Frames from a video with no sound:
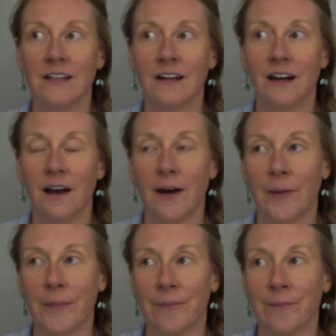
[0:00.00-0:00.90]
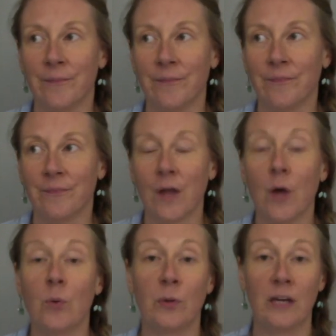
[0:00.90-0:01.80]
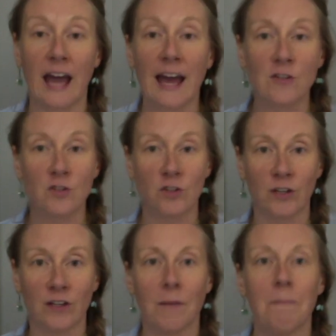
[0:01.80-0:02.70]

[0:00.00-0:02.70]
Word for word: um, a reaction